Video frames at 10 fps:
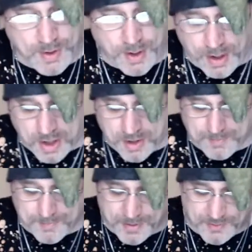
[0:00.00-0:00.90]

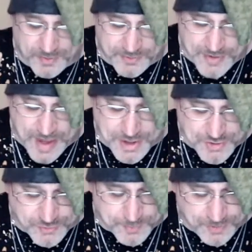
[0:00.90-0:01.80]
And it says
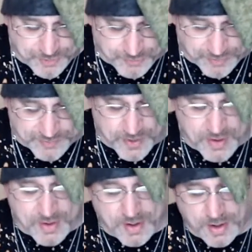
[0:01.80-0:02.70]
natural mysteries.
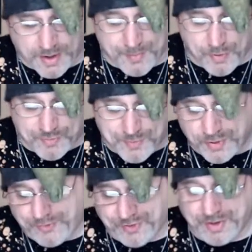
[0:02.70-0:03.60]
The most
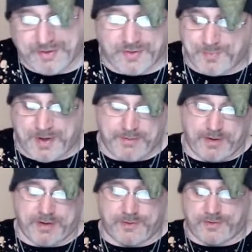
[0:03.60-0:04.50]
beautiful
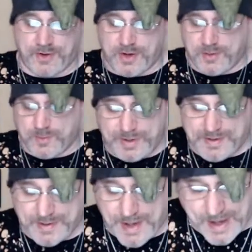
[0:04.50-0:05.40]
experience we
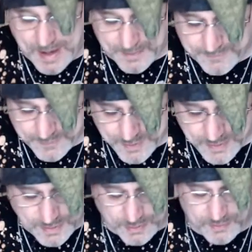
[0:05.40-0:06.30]
can have
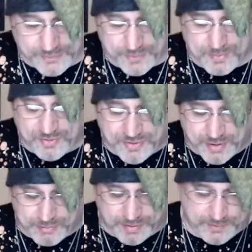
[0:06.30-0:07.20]
is the
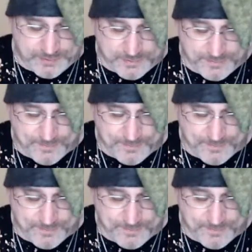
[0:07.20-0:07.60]
mysterious.